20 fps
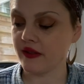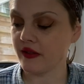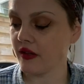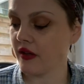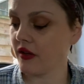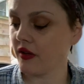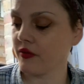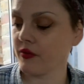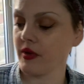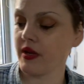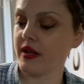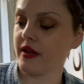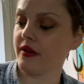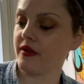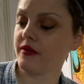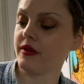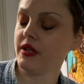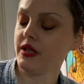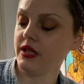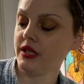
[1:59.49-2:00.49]
card went out.
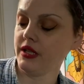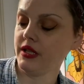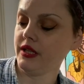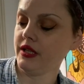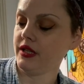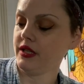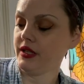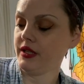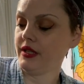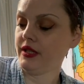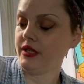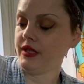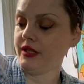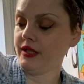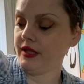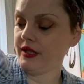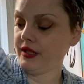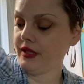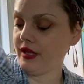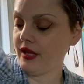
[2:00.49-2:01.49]

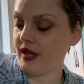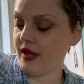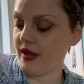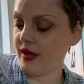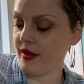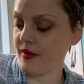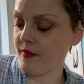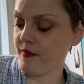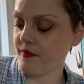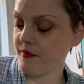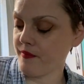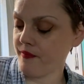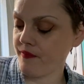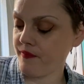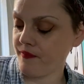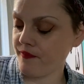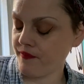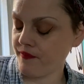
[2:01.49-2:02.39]
Um,